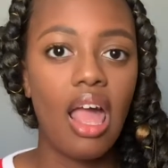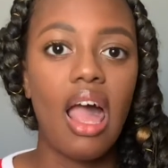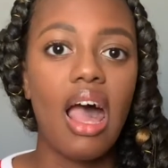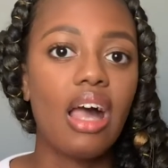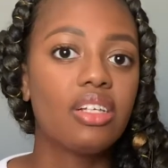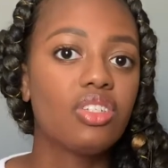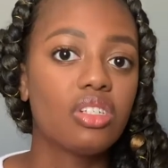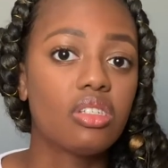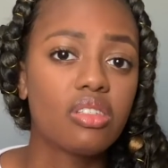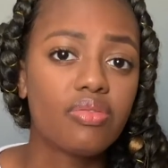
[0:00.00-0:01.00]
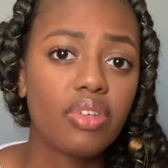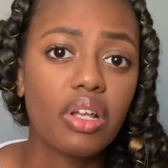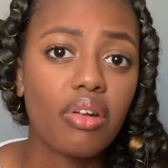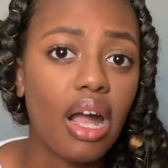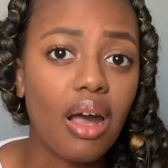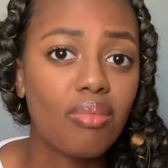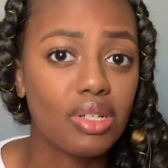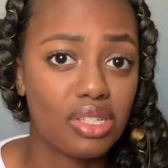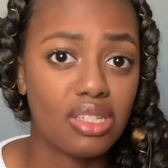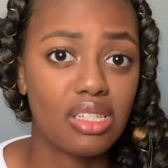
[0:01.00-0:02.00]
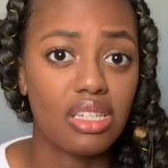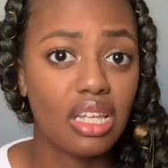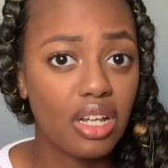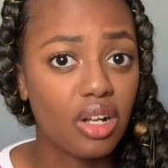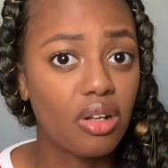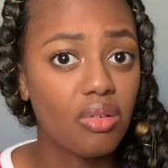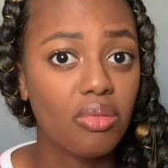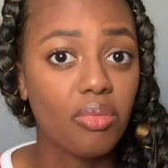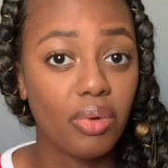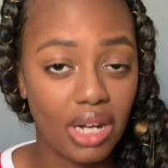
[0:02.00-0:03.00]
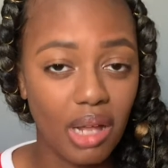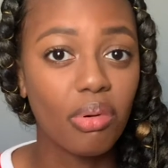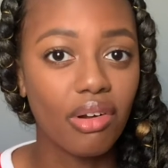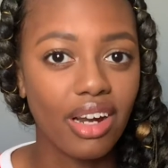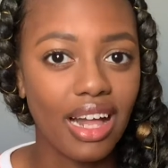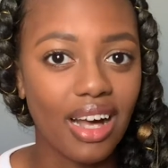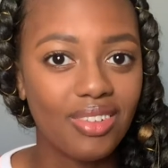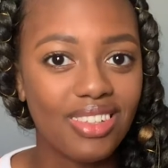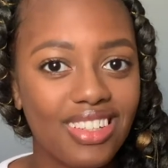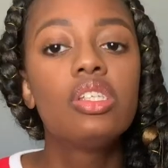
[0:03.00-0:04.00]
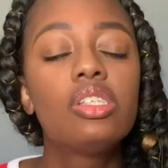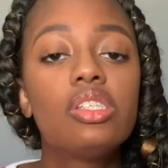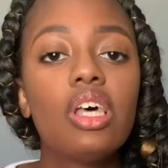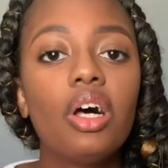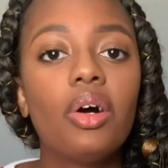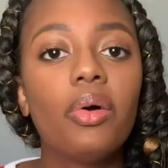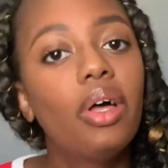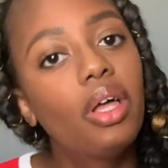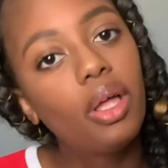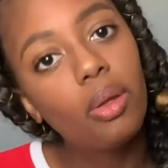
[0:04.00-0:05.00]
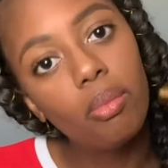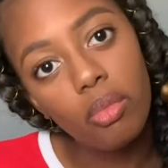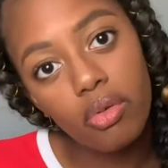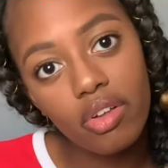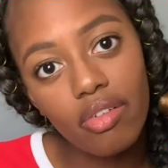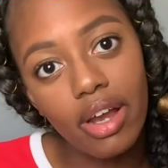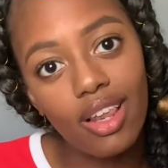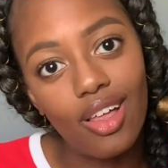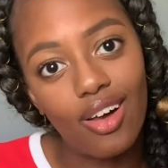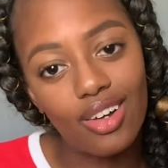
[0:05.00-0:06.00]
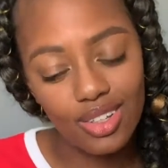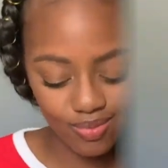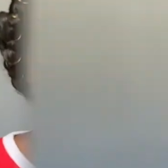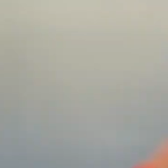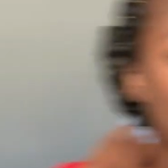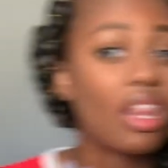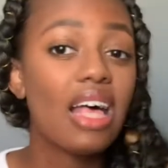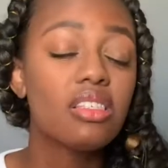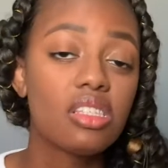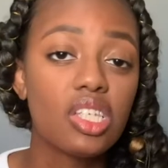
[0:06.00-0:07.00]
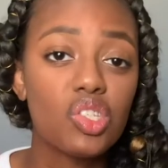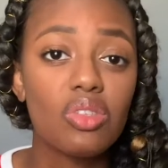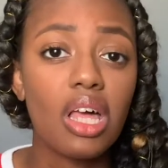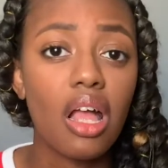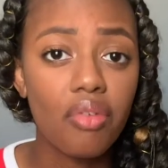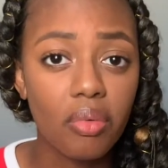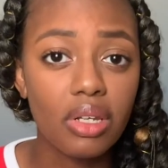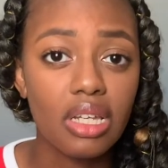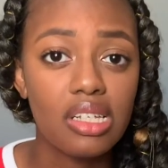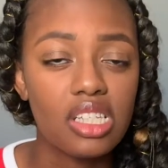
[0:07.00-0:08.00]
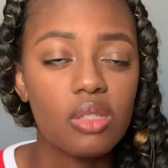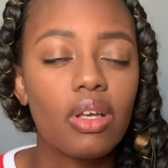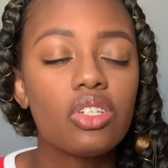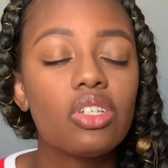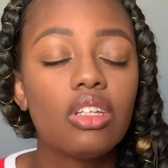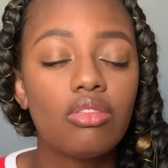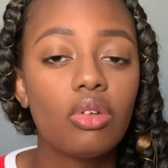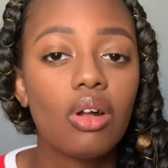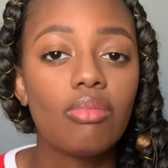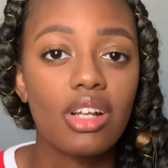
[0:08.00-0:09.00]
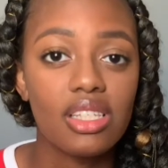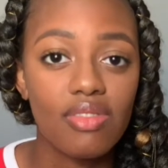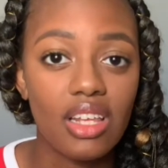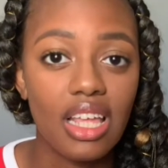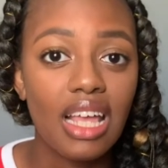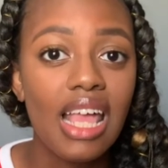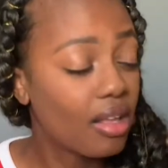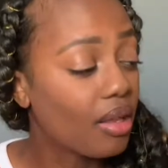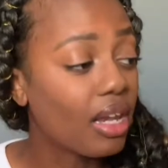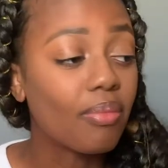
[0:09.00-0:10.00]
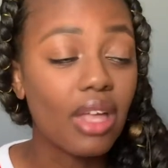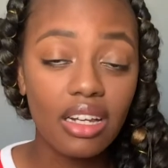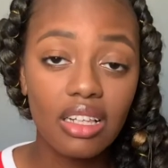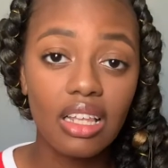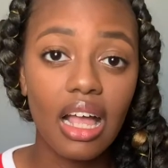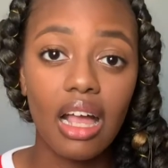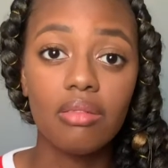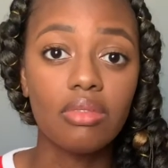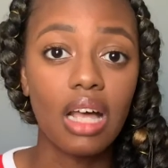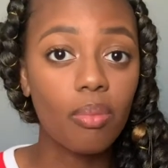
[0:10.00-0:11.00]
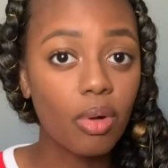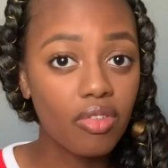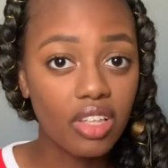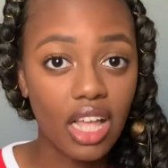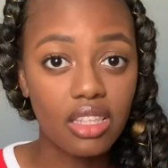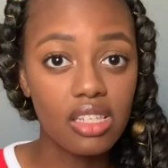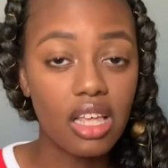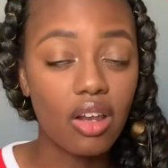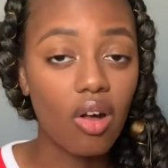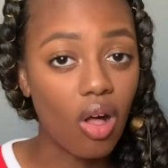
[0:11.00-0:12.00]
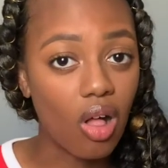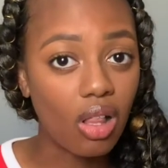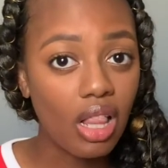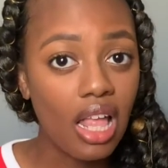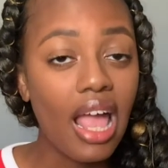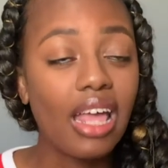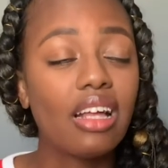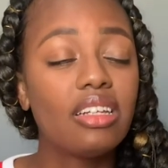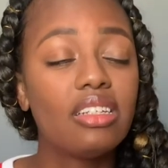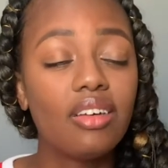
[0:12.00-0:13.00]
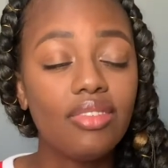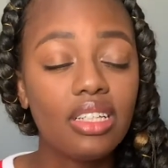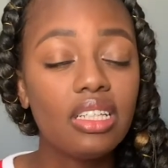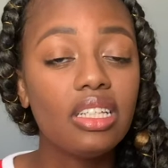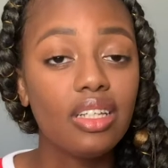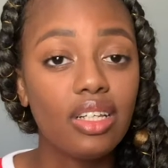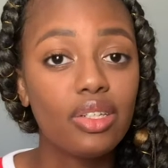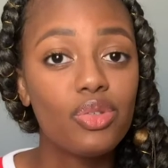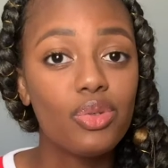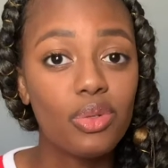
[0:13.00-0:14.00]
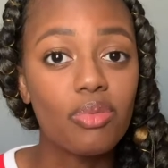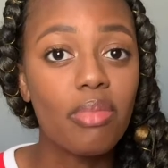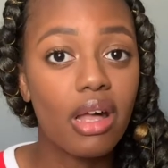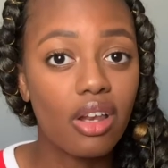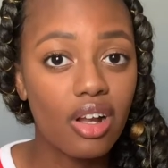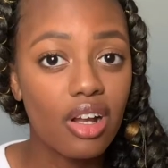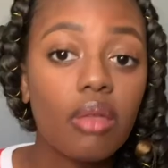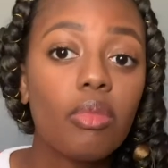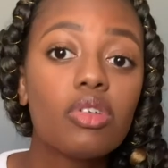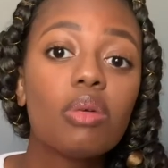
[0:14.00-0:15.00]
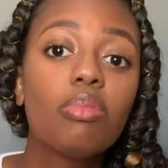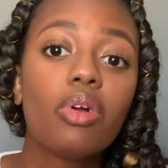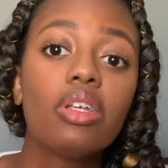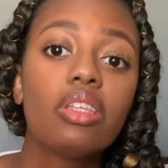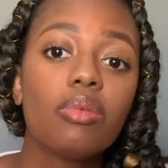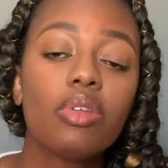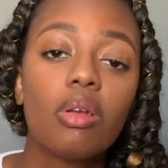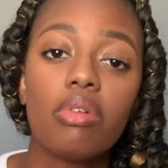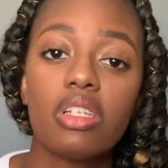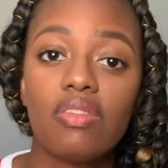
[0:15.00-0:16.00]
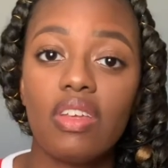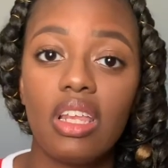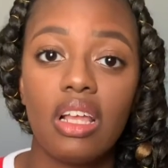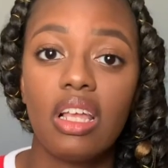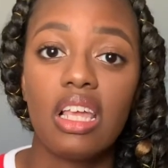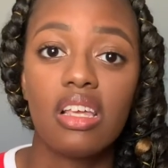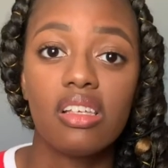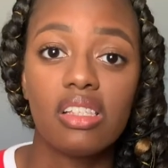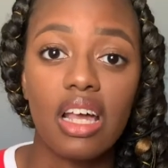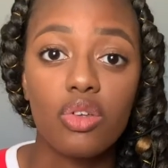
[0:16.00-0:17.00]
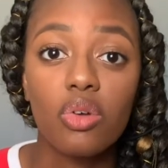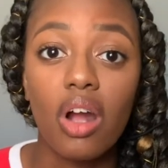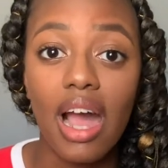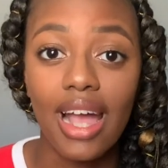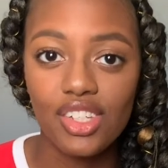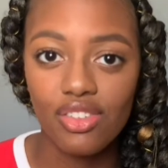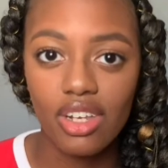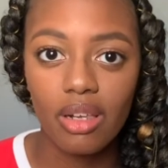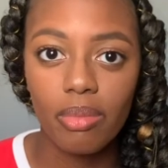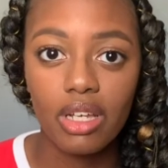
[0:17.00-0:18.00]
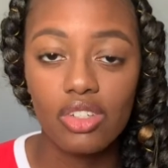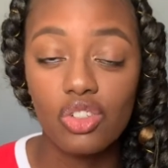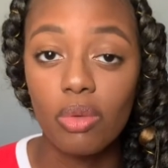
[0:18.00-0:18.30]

I just figure out how much is in here when I pour it out. So moving right along. Now, the last essential that everyone needs, especially if you are breastfeeding, and I'm not gonna lie, I'm not perfect at this at all, and I definitely need to do better. The most important thing when you're breastfeeding is that you are hydrated, because your